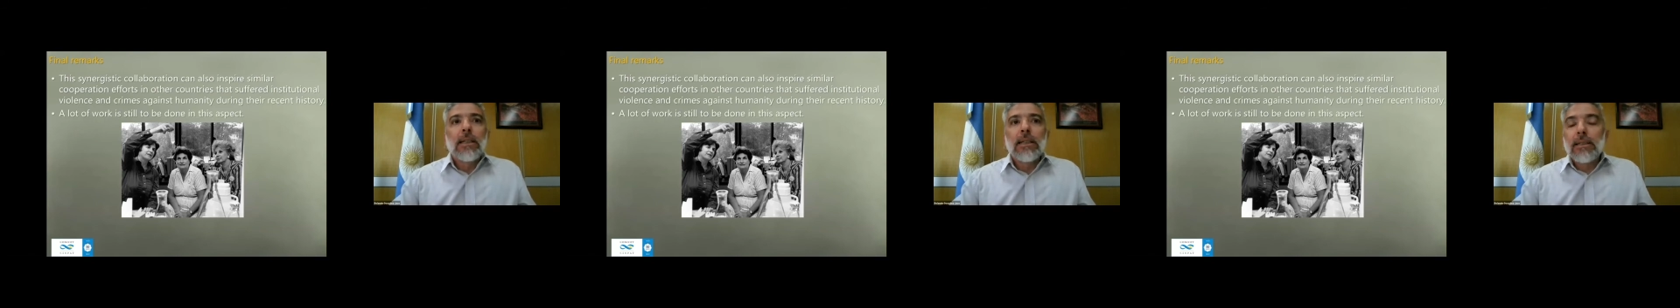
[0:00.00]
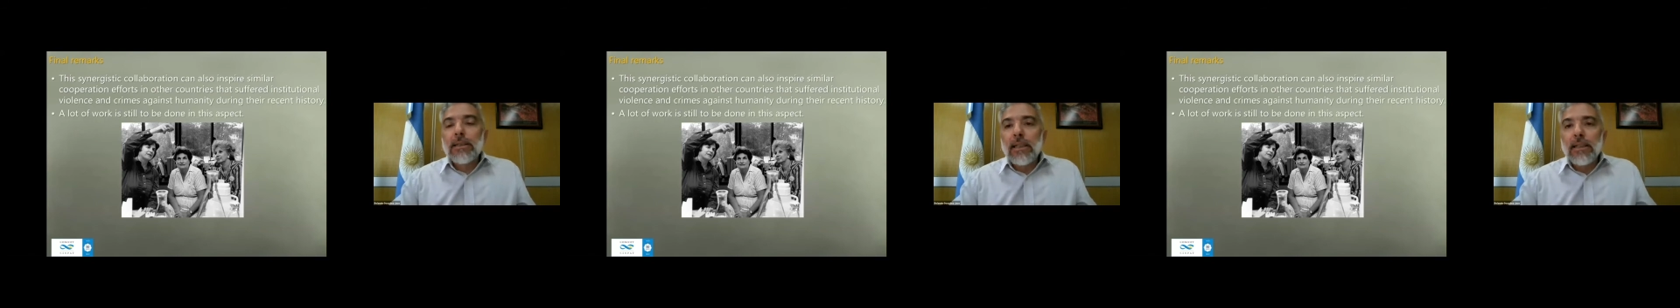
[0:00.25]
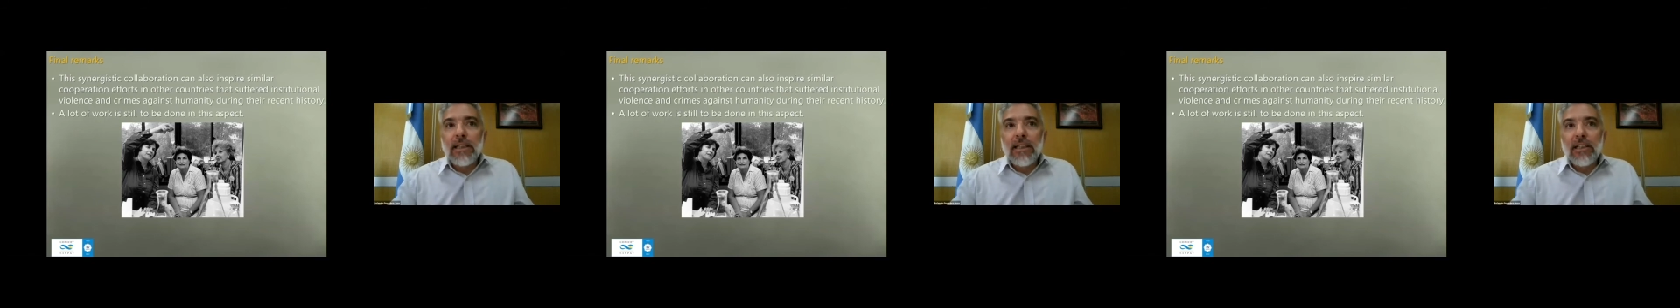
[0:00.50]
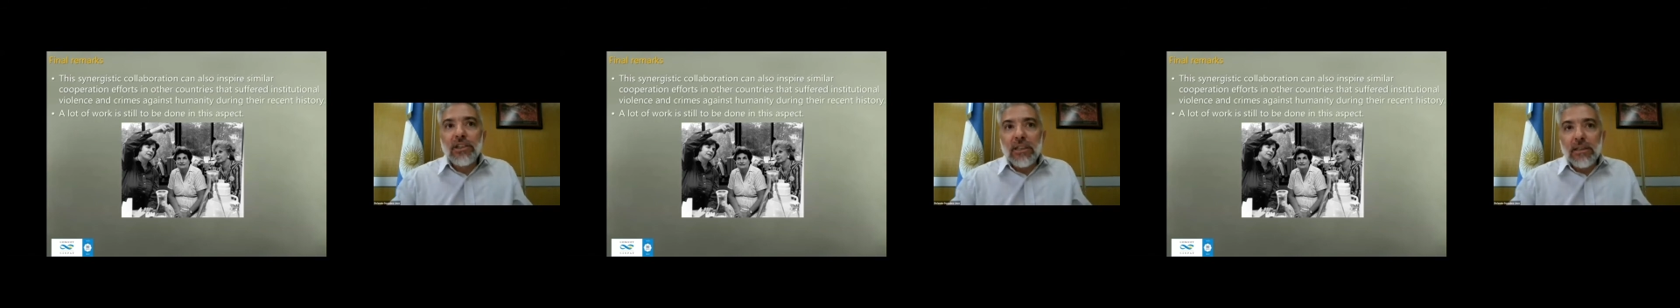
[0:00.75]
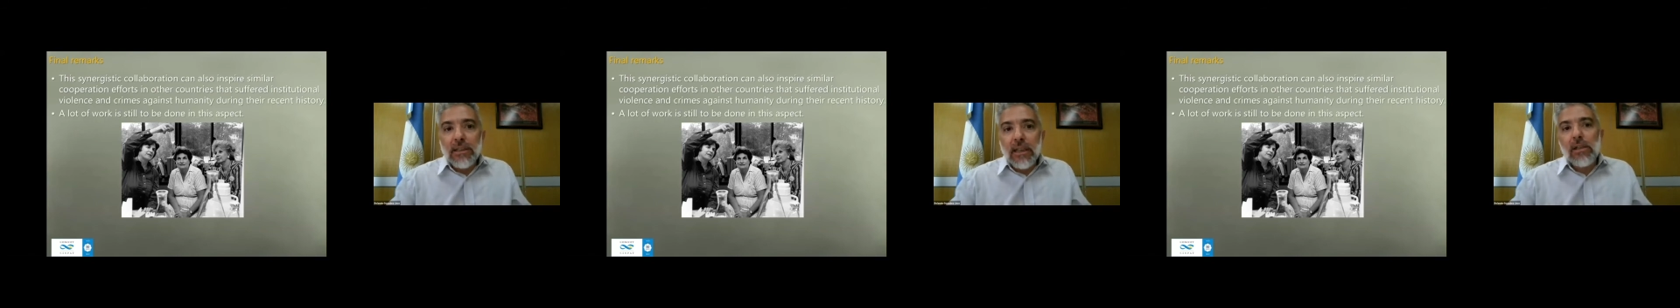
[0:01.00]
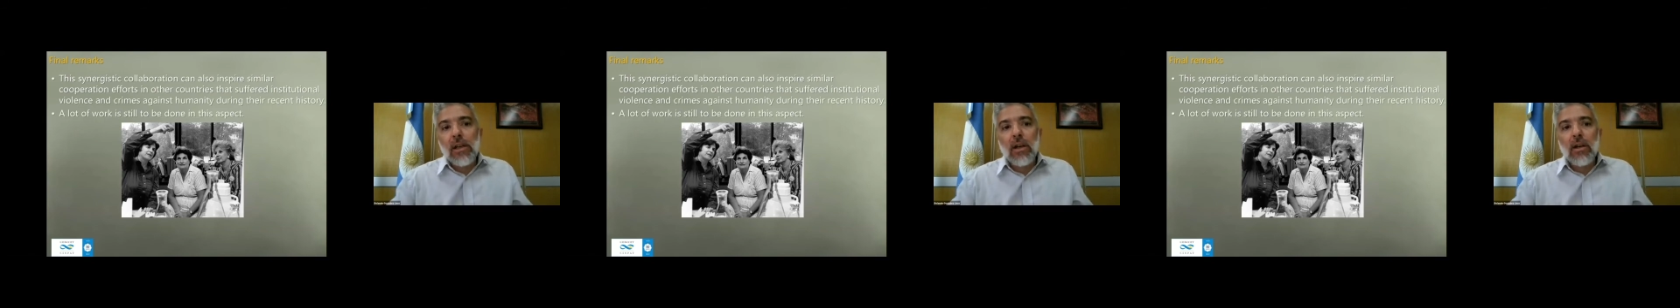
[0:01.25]
This
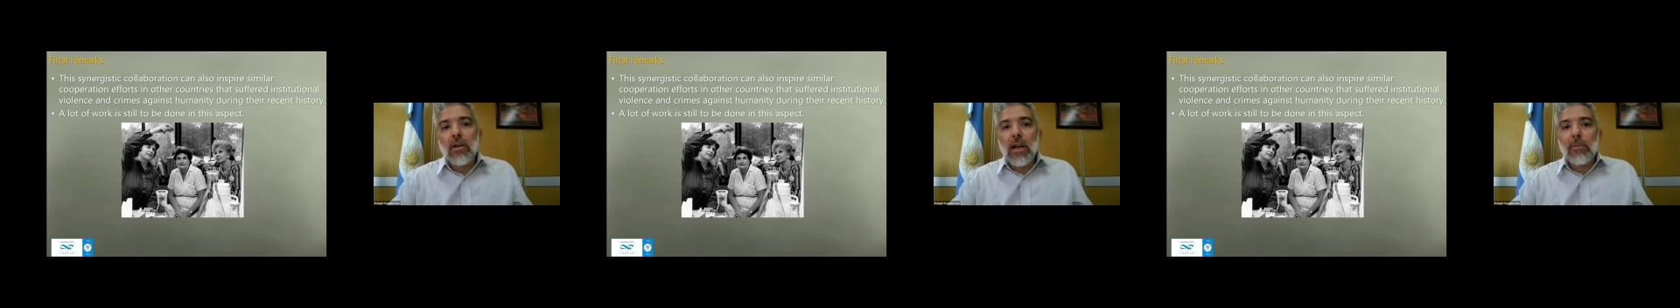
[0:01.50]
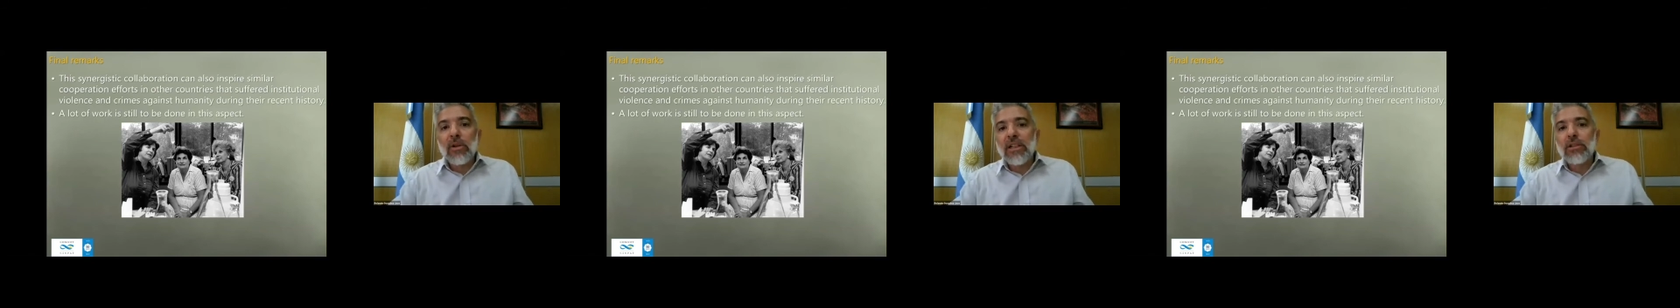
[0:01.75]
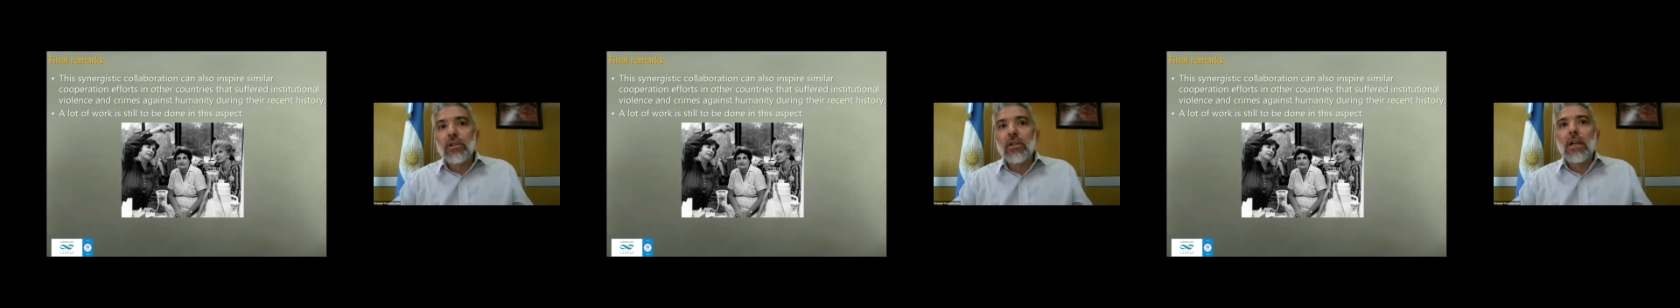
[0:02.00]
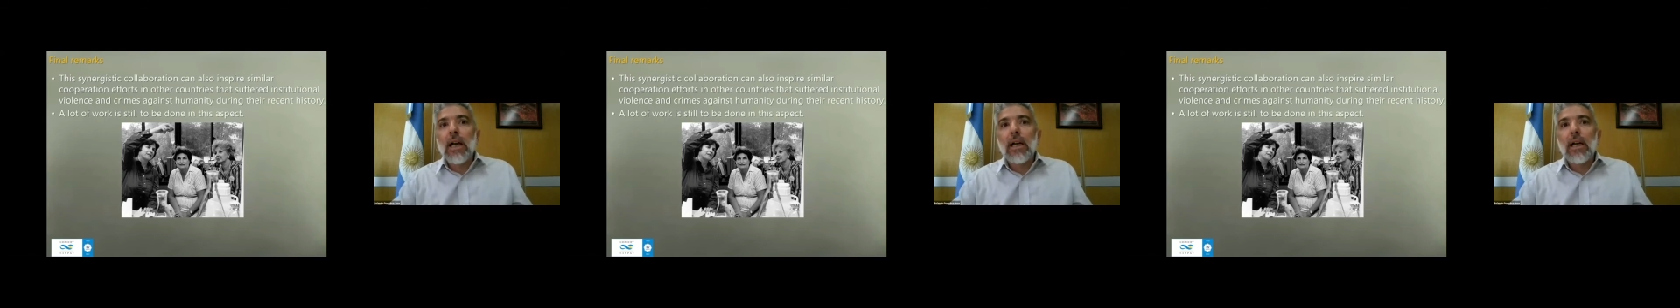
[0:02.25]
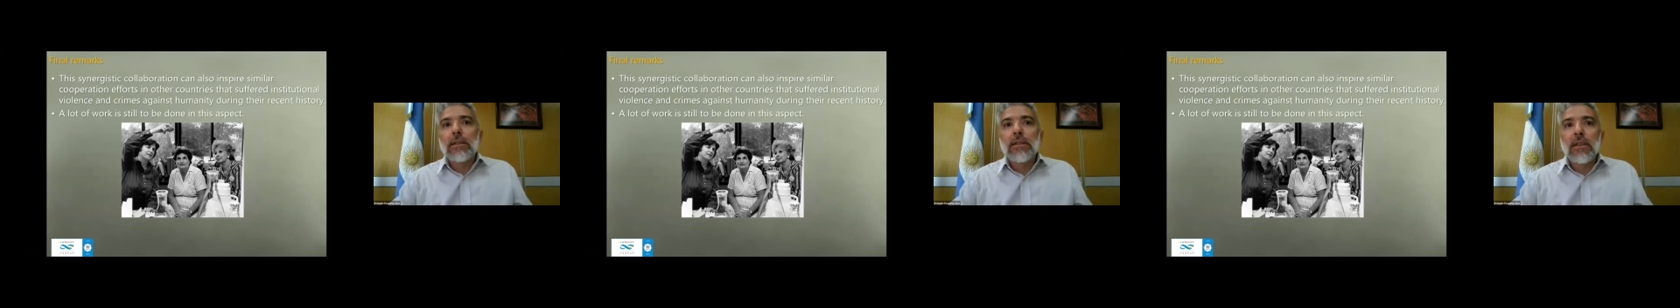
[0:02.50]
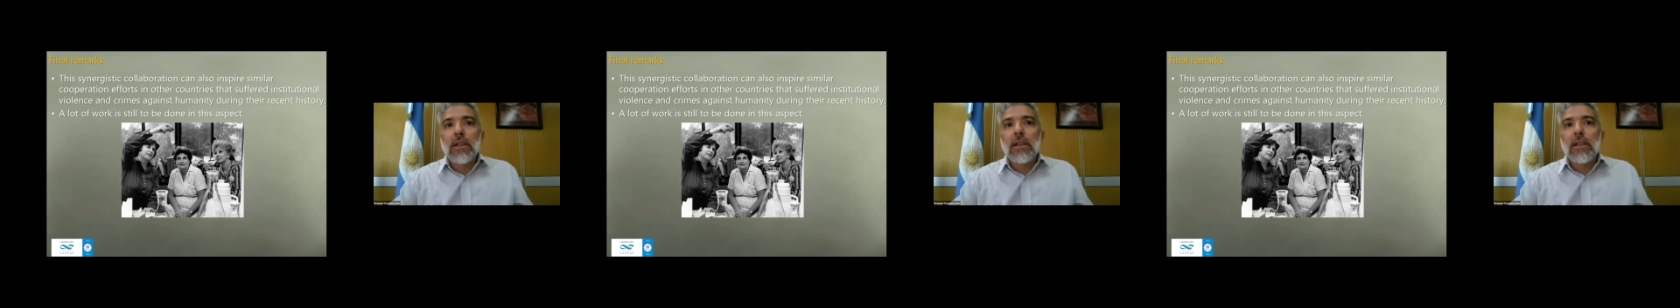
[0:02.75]
synergistic collaboration can
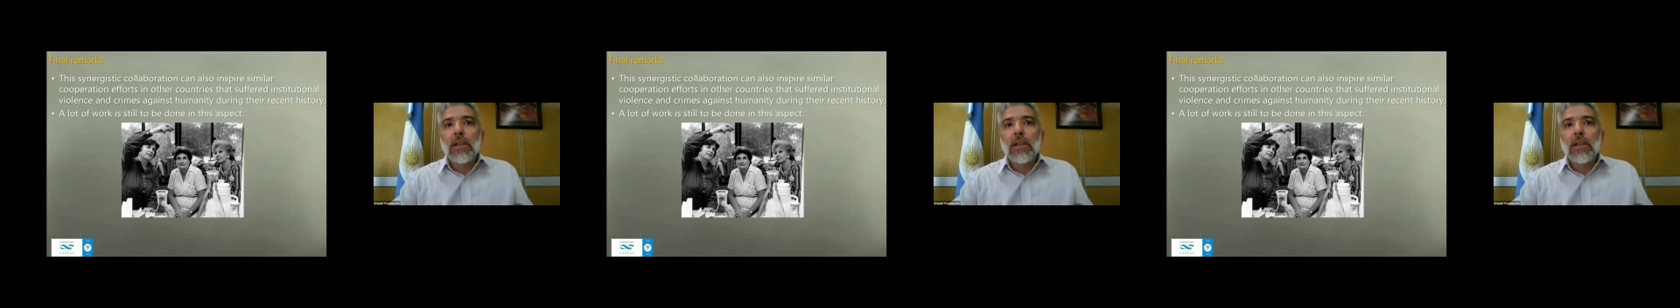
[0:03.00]
uh,